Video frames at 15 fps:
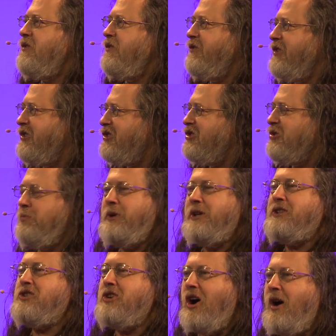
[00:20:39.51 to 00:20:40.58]
This is a
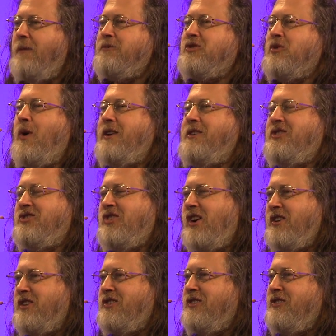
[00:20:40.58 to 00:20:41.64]
big job, so I
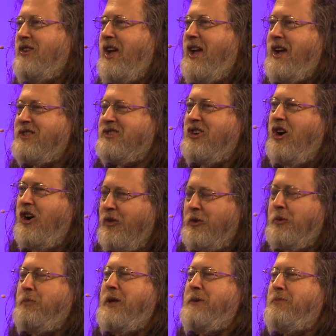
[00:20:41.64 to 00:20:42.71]
decided to ask other
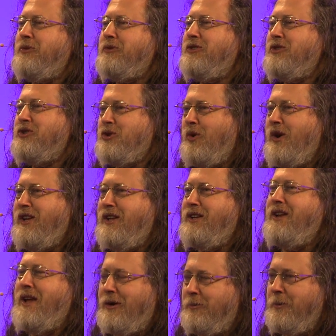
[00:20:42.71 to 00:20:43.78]
people to join in
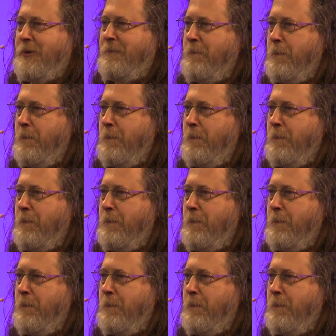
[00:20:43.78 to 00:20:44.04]
and help.